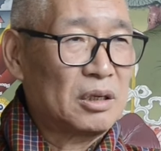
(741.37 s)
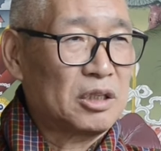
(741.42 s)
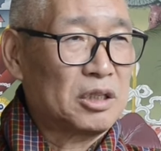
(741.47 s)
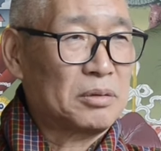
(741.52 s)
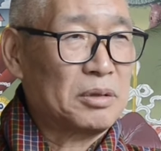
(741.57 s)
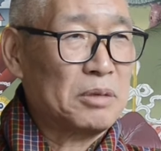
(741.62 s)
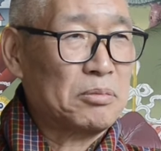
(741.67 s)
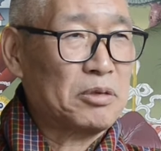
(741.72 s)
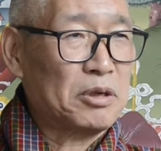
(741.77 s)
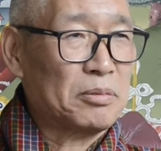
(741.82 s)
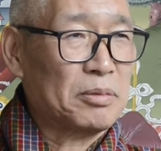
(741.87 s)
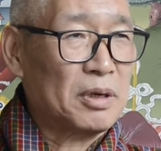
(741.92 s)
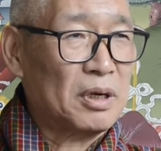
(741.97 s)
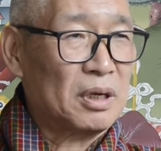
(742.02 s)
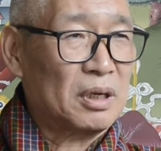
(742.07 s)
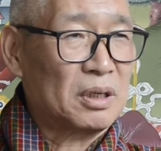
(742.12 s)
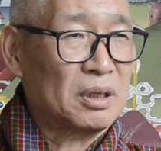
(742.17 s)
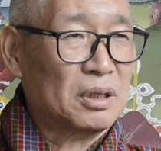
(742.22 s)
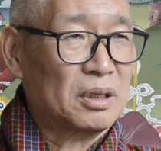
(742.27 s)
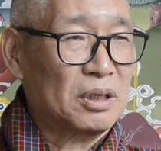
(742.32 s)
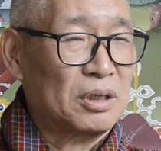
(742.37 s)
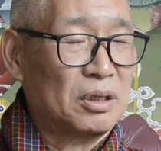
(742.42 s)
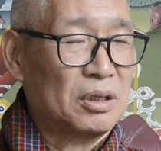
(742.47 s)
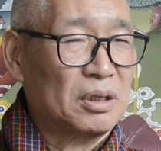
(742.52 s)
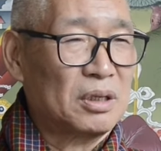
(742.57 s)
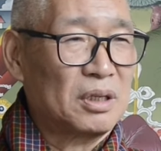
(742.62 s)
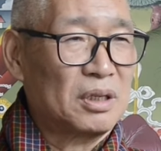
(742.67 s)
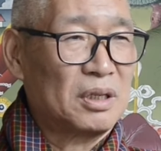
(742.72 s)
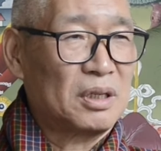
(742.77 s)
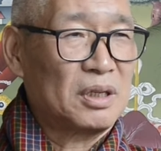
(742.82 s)
different people, you
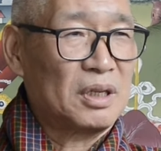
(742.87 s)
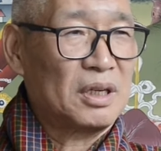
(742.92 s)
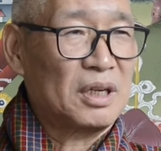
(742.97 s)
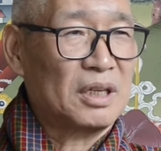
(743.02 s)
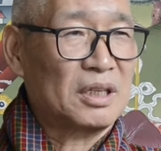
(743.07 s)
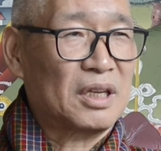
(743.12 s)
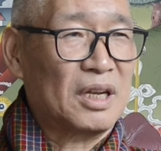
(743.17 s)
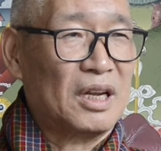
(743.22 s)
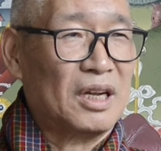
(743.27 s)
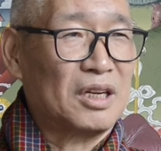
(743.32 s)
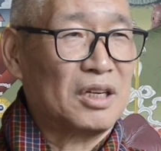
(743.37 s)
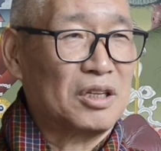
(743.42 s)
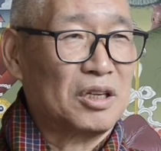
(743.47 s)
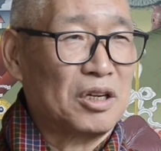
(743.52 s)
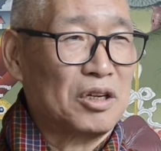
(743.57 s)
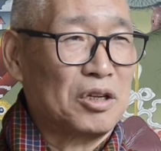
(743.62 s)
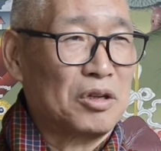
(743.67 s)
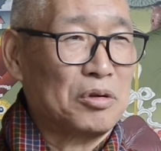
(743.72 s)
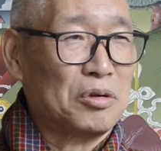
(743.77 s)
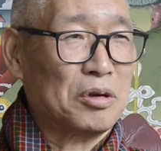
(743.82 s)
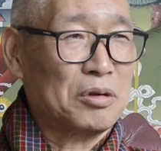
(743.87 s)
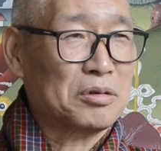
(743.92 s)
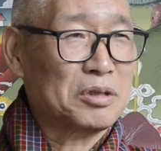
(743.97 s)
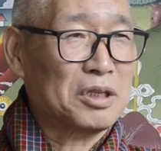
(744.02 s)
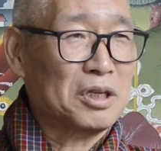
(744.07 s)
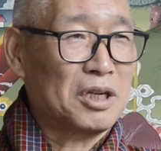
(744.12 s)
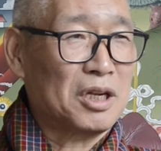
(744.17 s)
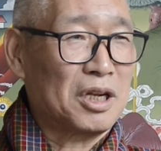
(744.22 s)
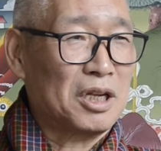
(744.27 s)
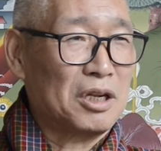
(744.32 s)
know. At the end, you have
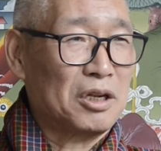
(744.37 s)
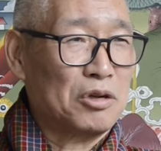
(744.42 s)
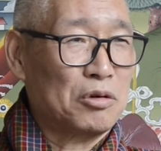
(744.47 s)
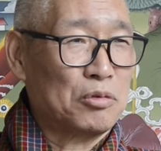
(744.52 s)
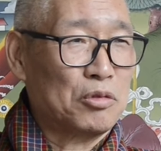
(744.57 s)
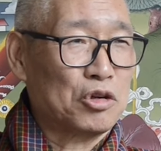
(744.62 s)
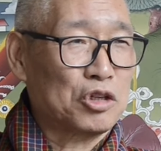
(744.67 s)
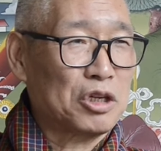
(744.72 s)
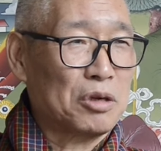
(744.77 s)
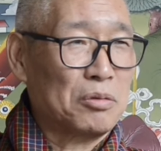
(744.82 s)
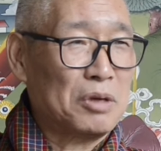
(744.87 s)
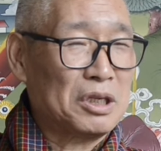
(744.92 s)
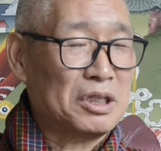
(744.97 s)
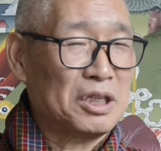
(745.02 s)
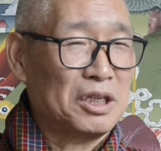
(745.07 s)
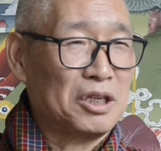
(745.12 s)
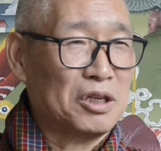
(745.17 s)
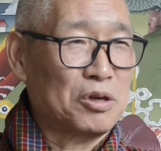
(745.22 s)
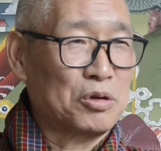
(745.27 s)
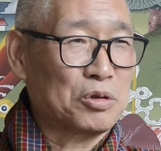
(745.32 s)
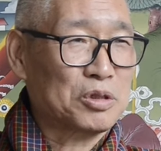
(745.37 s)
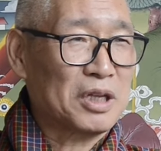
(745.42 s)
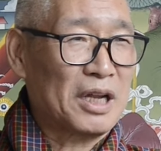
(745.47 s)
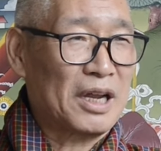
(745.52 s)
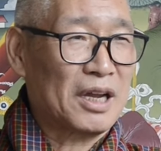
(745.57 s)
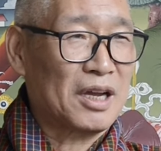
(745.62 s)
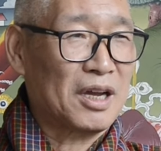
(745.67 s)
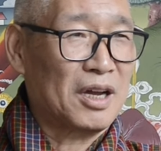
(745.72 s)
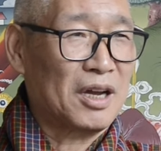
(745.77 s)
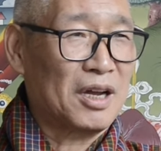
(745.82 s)
seen a voting machine, it looks
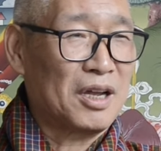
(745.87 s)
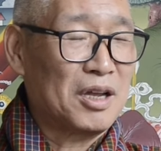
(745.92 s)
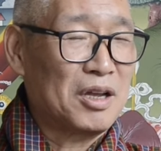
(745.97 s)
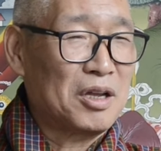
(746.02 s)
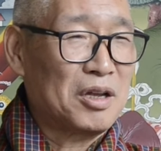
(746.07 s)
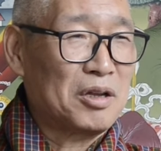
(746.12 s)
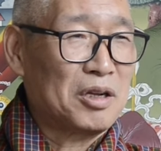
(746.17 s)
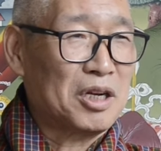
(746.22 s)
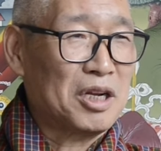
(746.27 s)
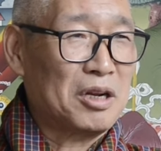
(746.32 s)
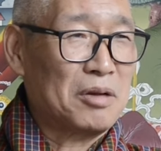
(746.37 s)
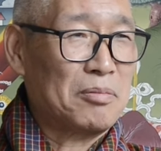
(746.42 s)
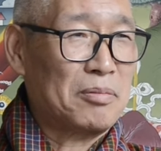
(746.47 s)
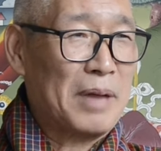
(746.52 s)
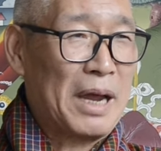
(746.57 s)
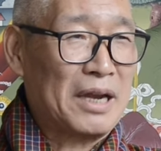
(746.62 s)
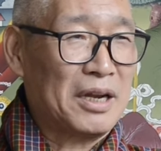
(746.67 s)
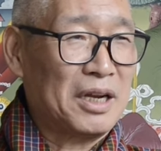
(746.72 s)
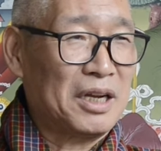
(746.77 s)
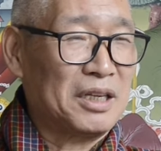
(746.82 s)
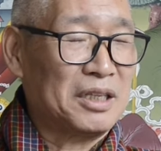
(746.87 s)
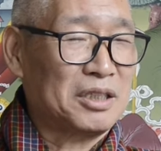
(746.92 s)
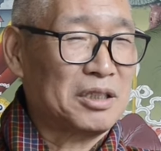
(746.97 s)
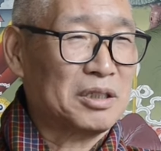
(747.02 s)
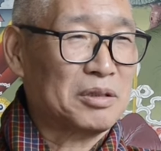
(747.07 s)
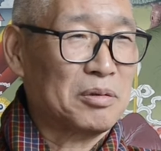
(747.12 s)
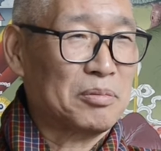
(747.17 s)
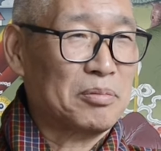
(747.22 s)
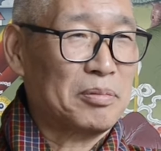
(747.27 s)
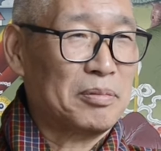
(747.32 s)
like a real
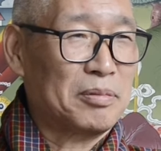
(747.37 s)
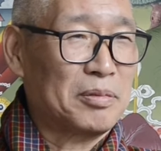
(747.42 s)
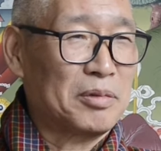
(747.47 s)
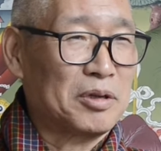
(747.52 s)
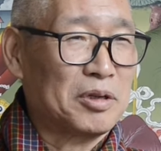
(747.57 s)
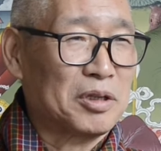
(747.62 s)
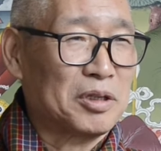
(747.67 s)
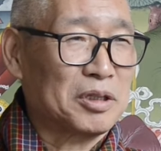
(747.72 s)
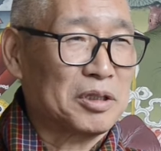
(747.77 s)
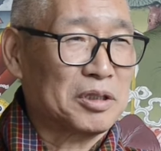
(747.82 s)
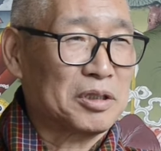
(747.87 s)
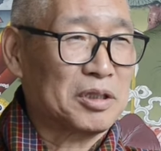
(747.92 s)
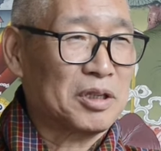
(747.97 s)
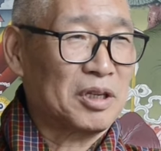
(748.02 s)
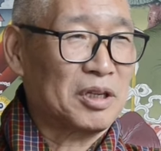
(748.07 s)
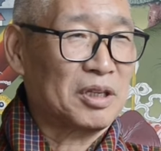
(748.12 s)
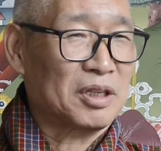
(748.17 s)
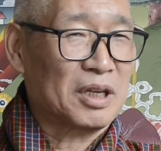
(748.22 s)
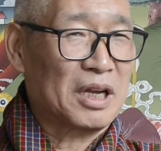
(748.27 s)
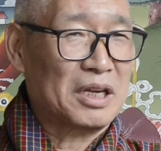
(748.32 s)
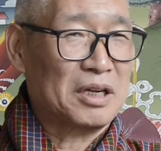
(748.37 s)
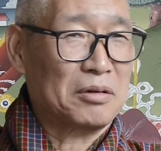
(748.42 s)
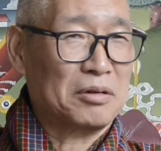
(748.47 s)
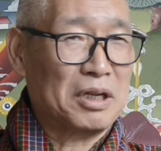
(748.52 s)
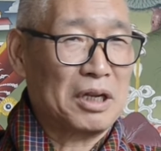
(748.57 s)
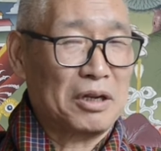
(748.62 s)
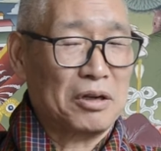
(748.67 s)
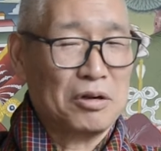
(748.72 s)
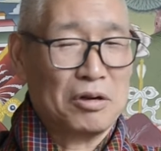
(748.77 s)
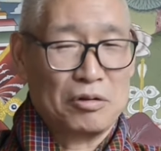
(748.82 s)
bandage is the kind of
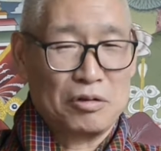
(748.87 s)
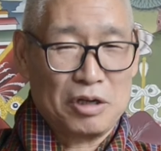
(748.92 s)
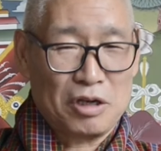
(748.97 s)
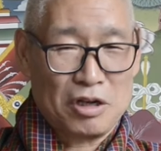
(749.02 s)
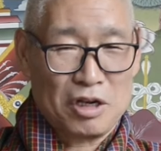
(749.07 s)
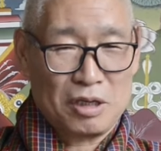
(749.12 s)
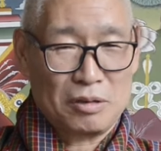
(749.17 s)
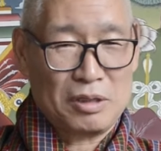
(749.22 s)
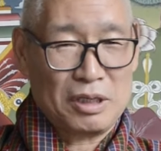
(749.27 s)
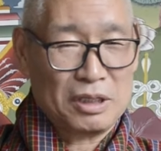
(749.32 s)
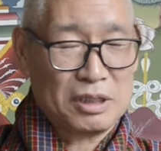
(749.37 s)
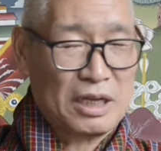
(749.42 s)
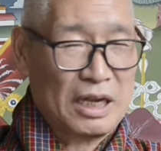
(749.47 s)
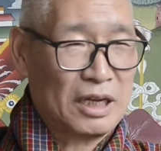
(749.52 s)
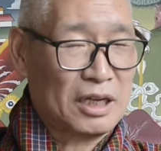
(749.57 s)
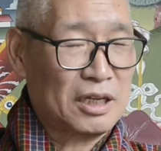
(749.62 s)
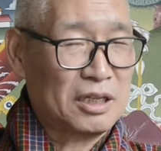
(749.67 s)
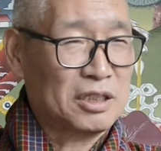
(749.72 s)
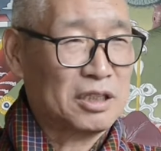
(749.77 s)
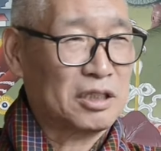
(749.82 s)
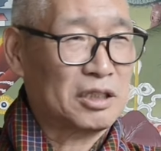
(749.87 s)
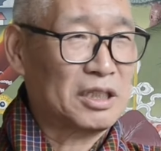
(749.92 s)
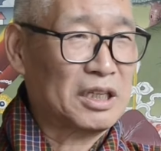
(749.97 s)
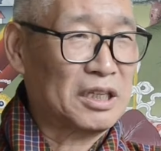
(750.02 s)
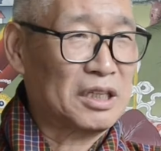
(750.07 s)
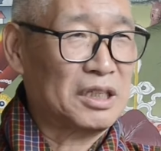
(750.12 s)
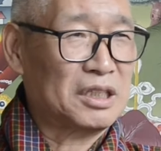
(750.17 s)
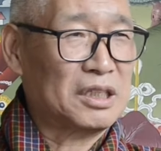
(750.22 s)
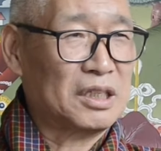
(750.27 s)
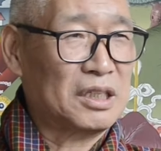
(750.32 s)
thing. You know, a lot of things like
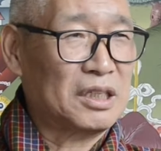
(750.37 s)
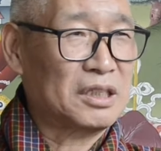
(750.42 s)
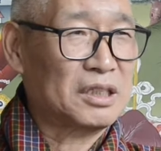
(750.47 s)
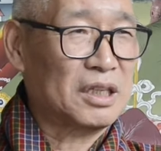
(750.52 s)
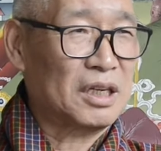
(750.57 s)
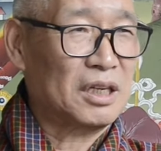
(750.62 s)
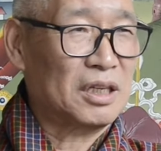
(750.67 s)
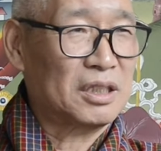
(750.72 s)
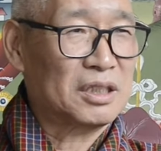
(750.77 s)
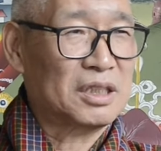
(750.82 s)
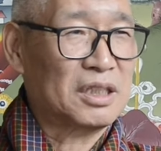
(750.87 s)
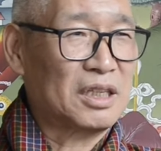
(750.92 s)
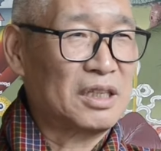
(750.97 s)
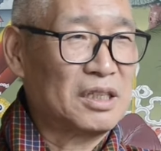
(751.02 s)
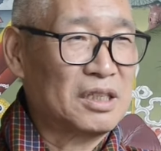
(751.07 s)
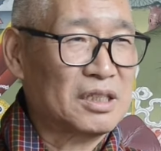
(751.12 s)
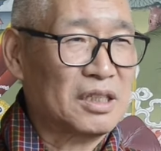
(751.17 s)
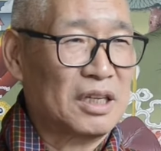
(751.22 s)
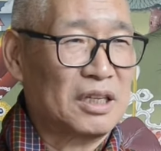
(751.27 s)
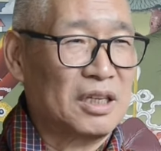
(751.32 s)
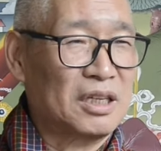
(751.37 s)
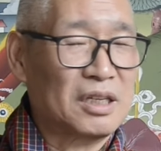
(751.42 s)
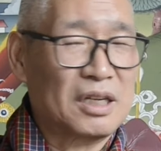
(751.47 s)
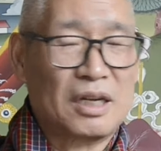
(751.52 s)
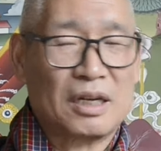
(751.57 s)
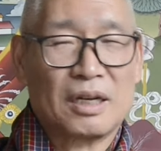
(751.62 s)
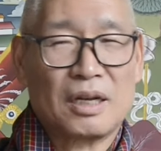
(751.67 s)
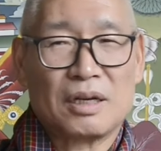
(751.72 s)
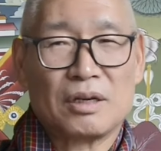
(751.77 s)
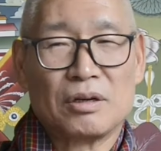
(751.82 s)
signatures and seals and things
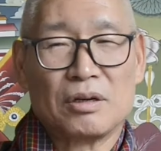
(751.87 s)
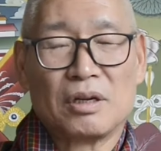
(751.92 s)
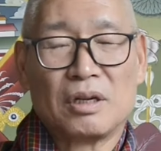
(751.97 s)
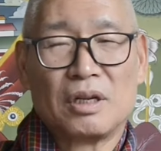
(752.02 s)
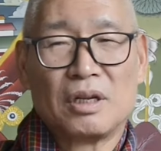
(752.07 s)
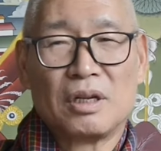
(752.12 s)
like that.